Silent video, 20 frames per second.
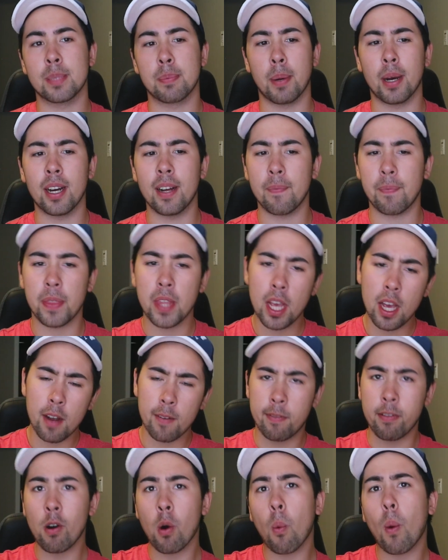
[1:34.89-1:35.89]
But
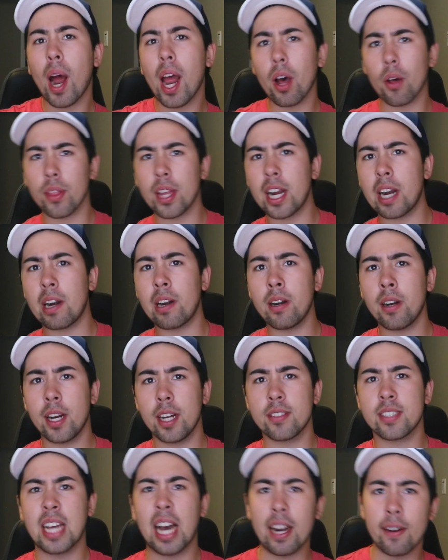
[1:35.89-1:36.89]
for a while there,
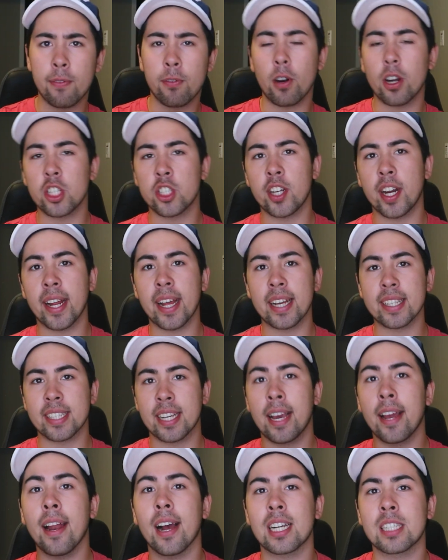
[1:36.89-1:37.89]
it's kind of frustrating as a
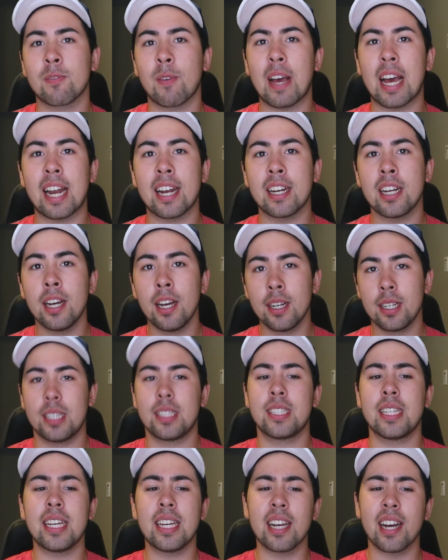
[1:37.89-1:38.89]
Canucks fan to
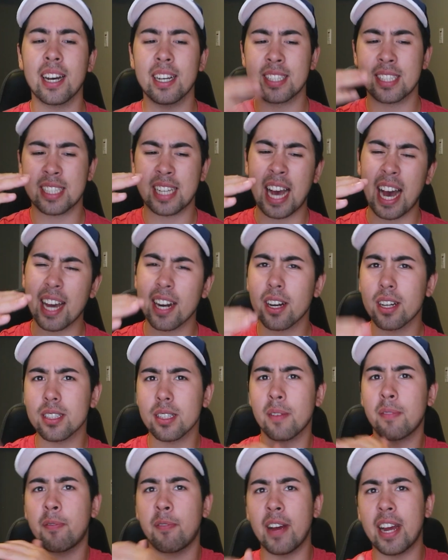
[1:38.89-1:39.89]
see us kind of on
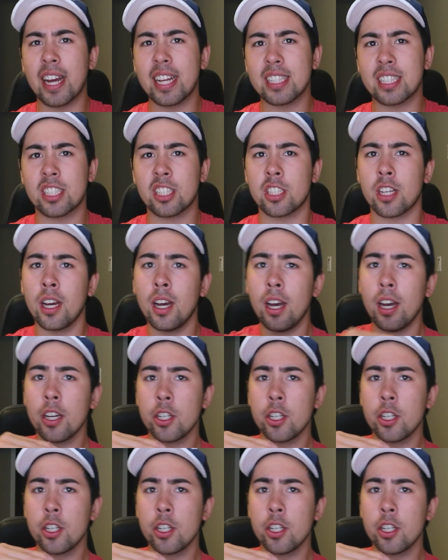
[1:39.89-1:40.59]
the fence.